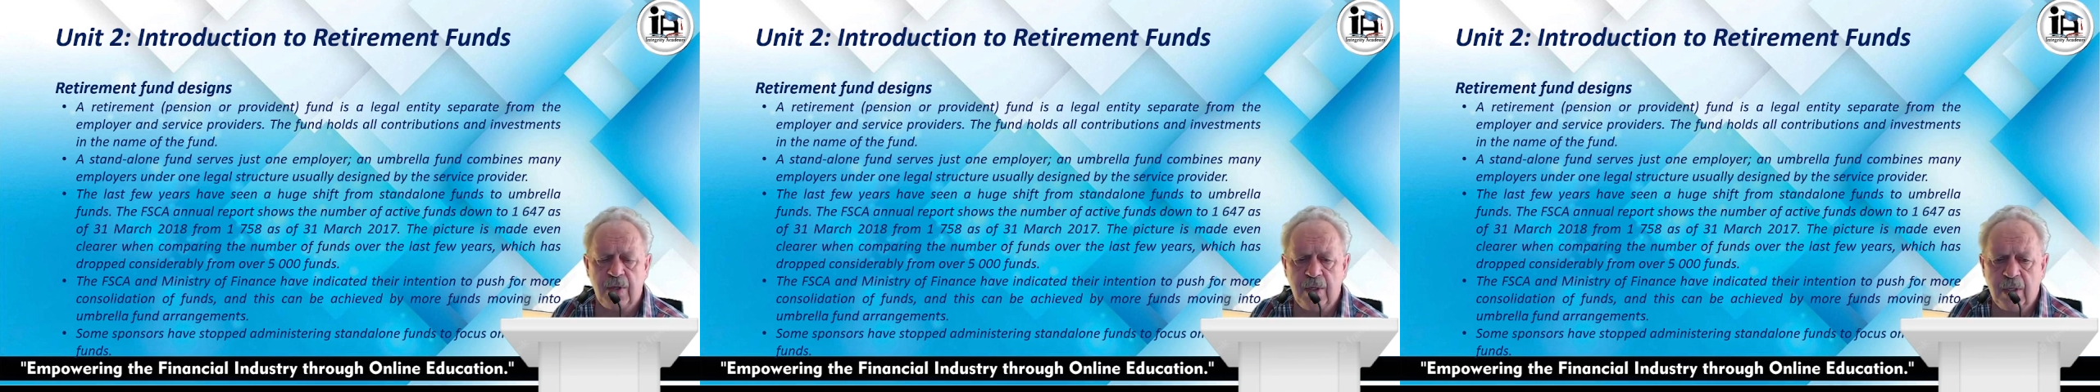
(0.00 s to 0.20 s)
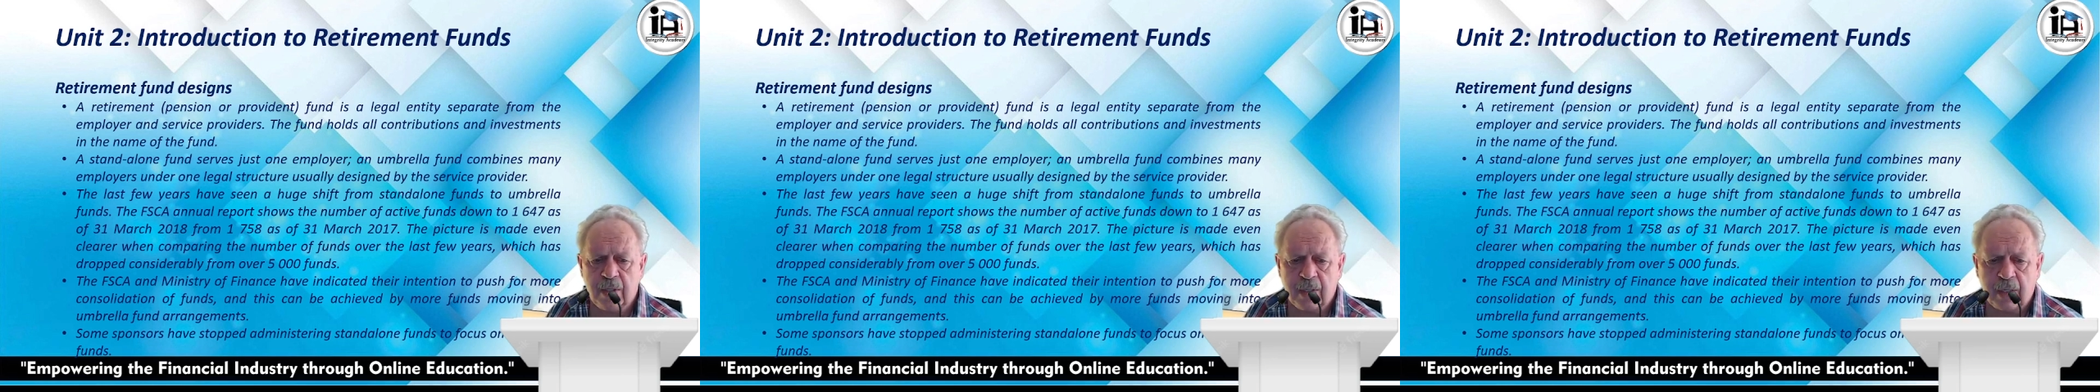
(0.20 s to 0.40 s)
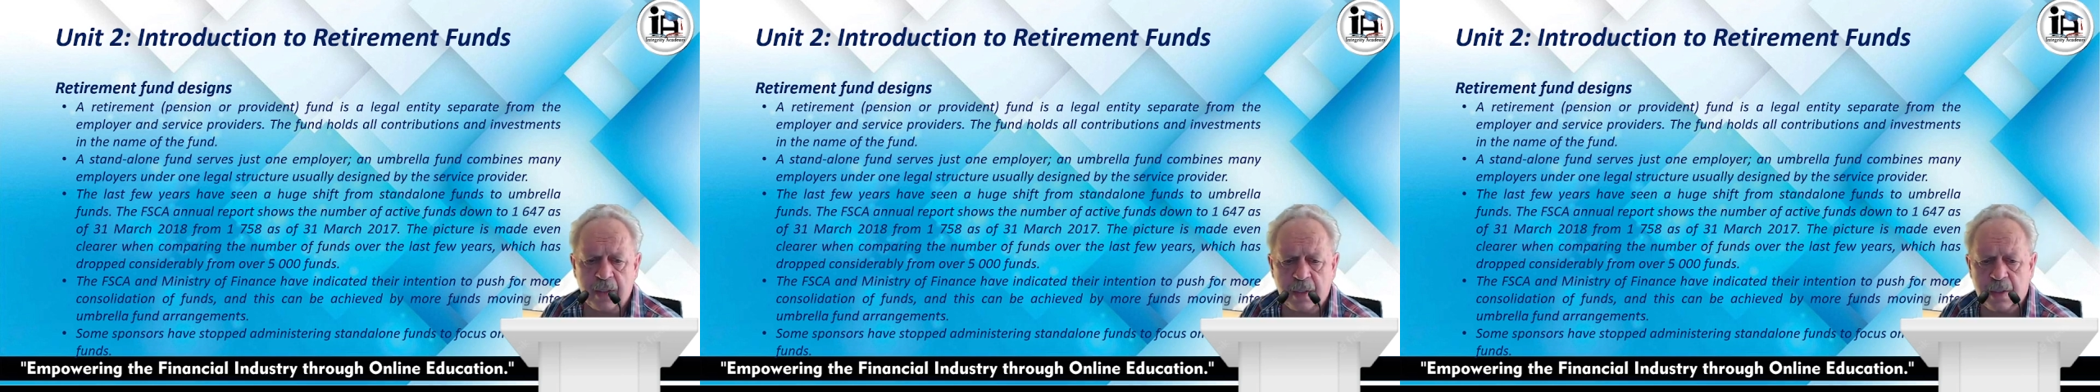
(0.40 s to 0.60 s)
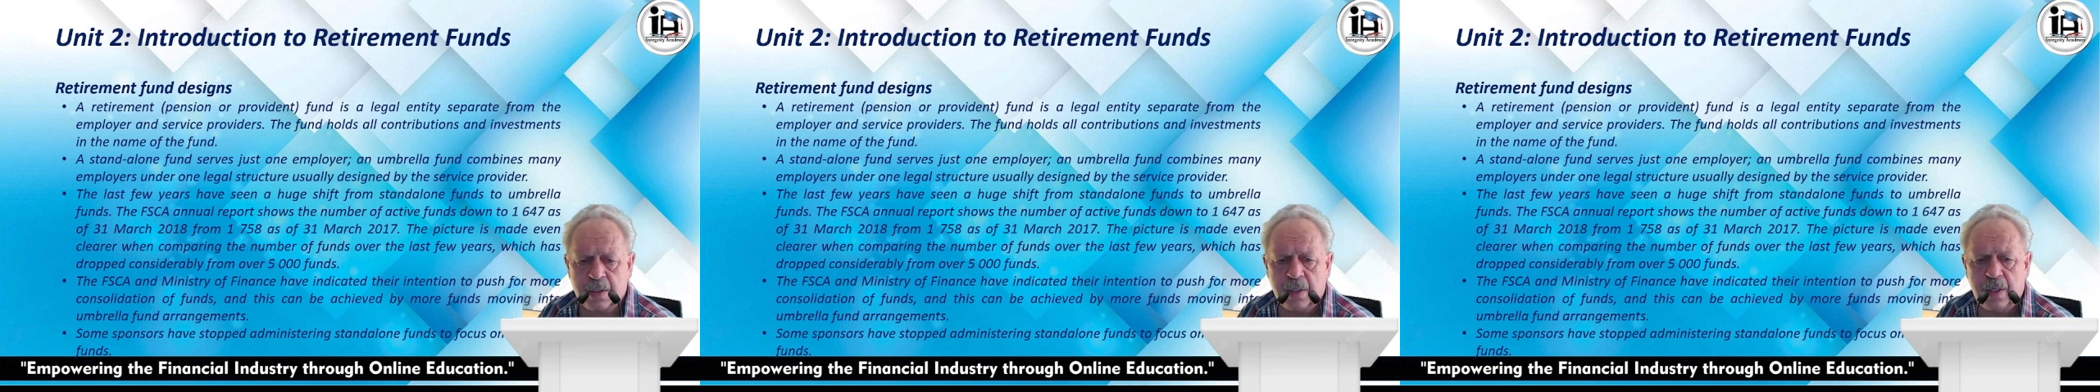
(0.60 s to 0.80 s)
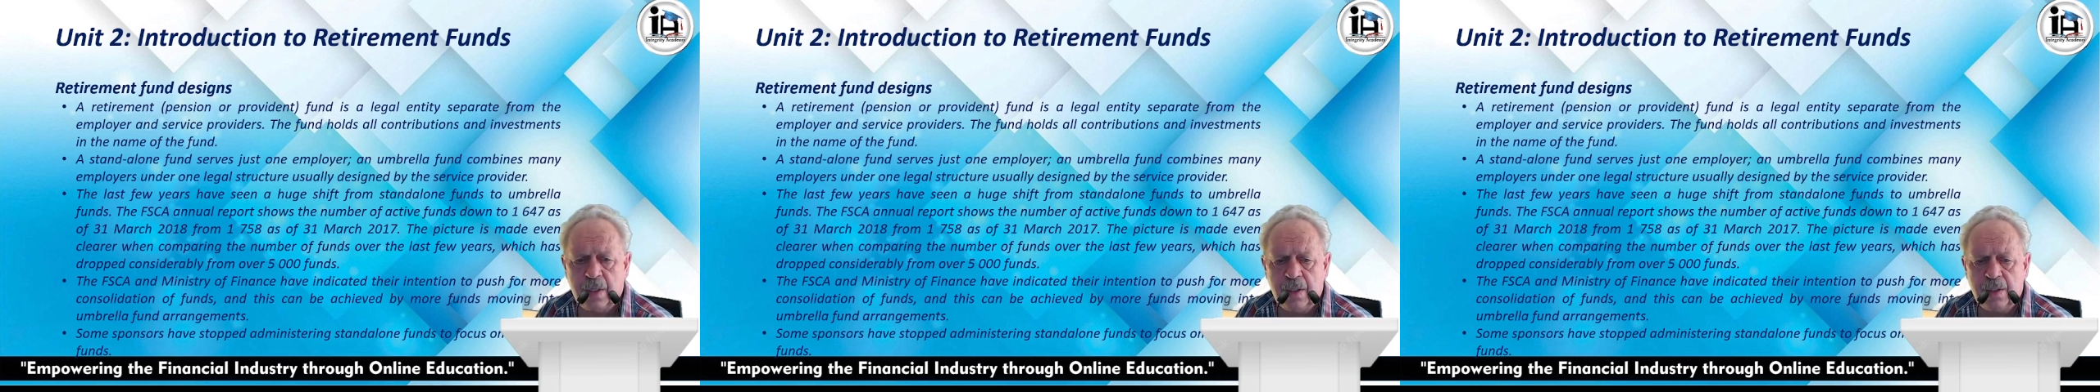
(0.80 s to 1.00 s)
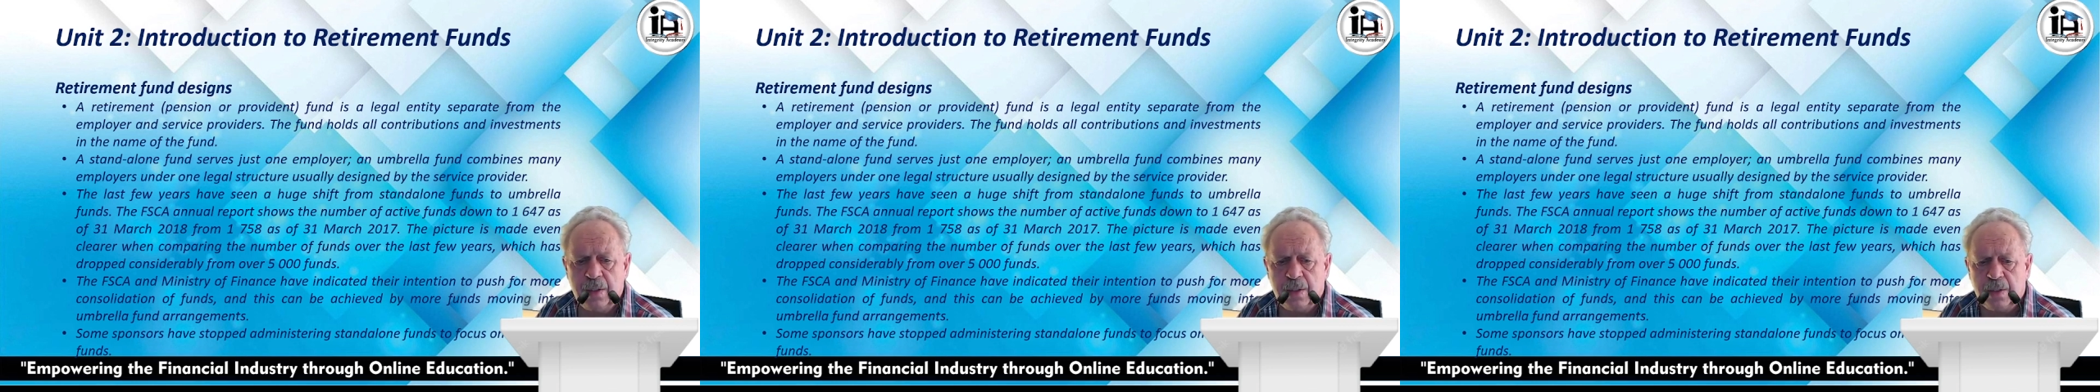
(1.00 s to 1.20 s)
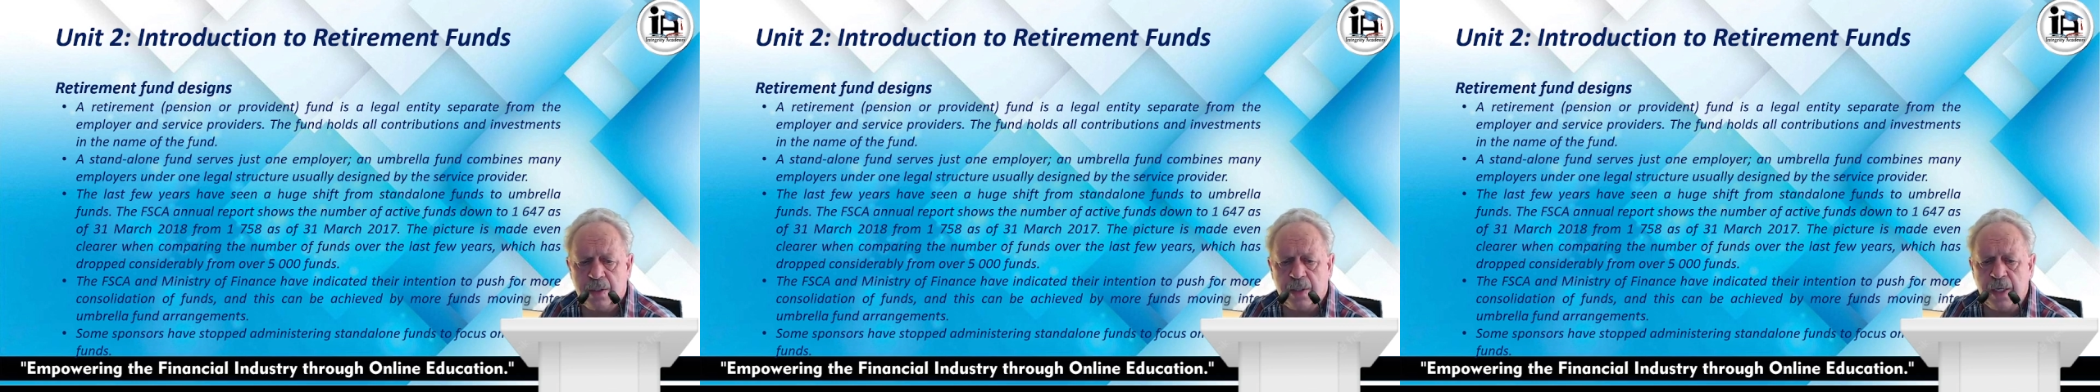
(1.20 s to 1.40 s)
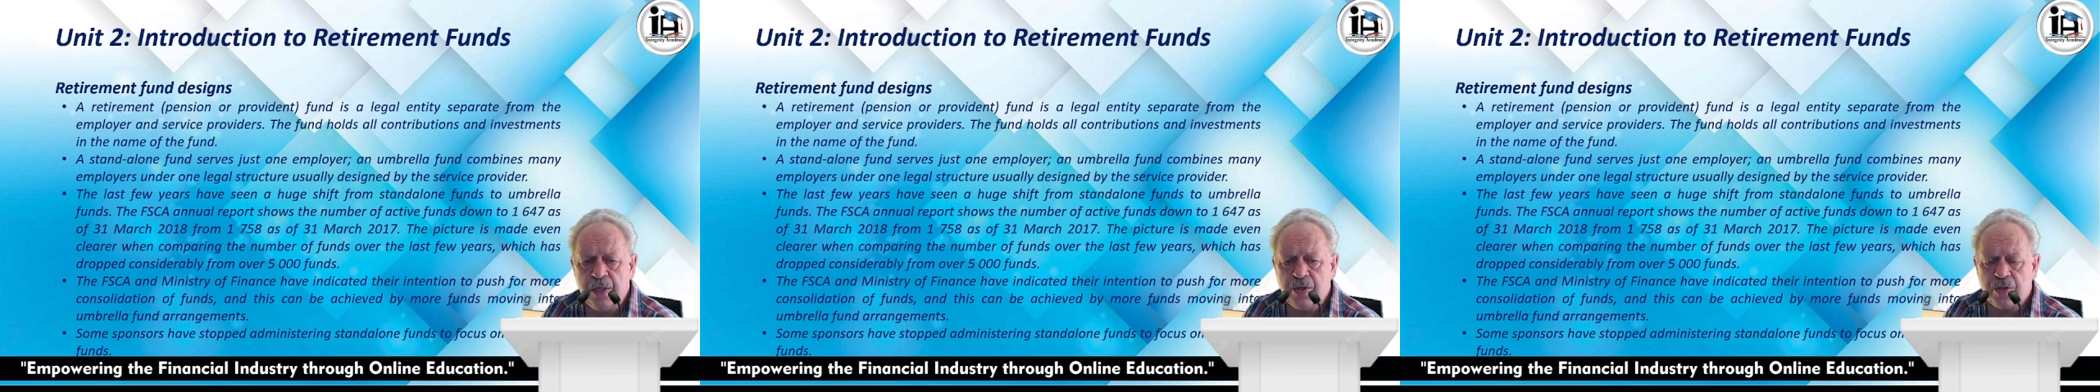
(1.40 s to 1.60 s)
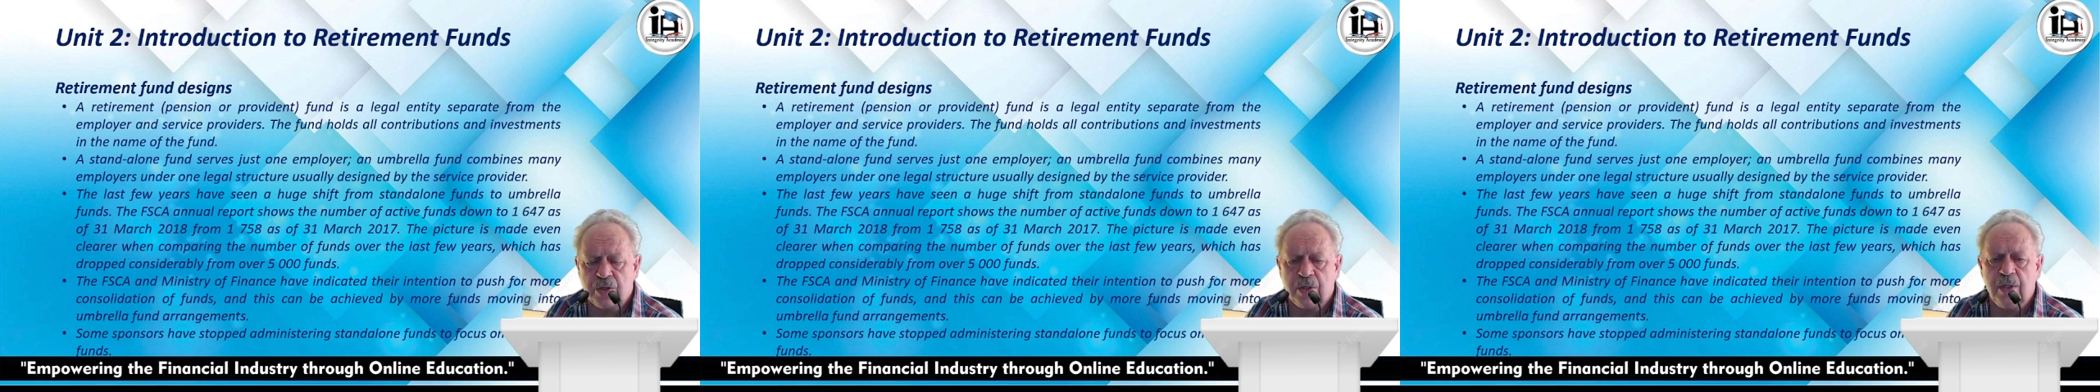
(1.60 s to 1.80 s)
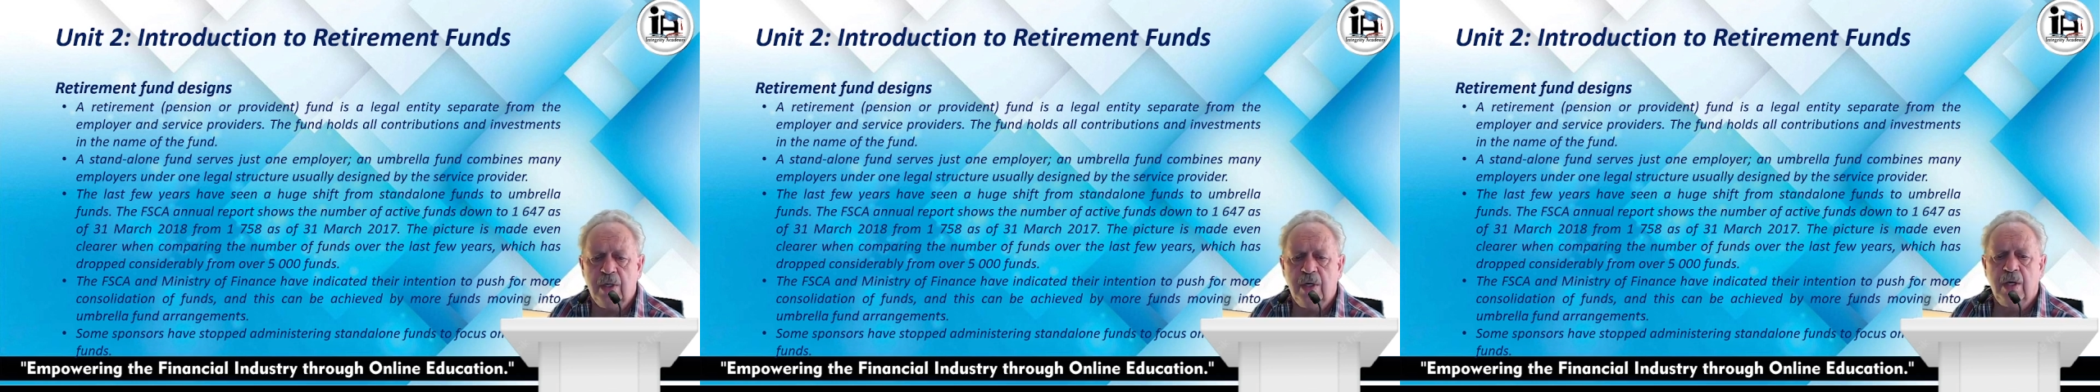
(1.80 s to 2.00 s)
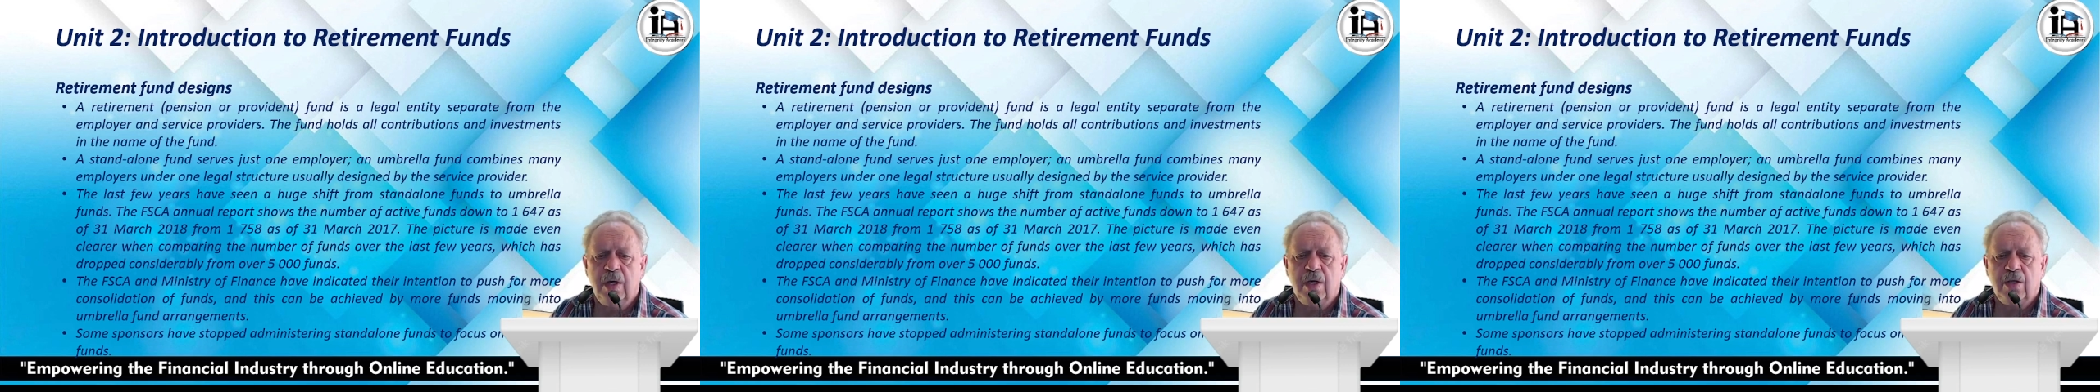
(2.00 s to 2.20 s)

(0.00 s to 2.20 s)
indicated the intention